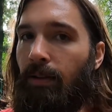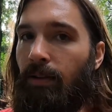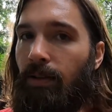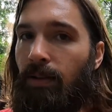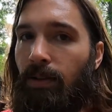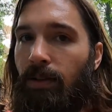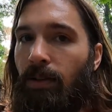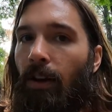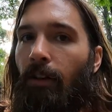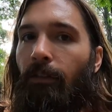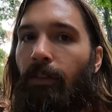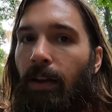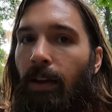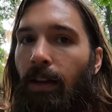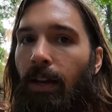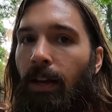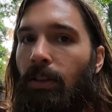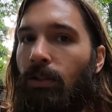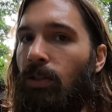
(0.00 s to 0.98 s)

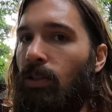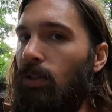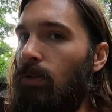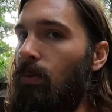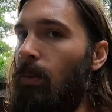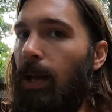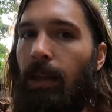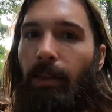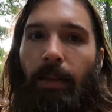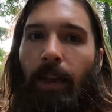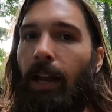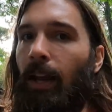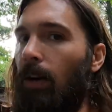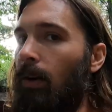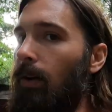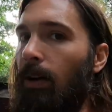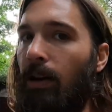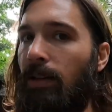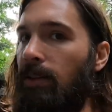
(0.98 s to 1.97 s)
stuffy, and sweating like
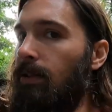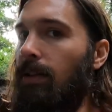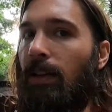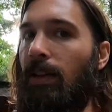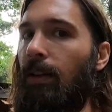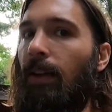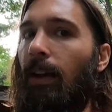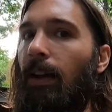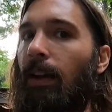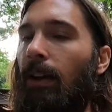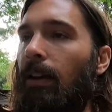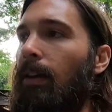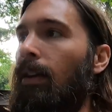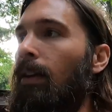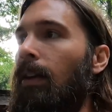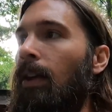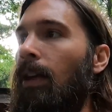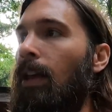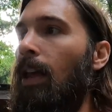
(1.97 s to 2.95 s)
crazy at night,
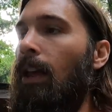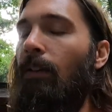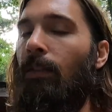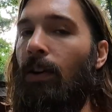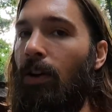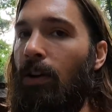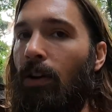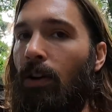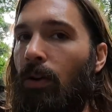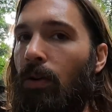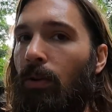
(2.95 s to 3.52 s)
even on a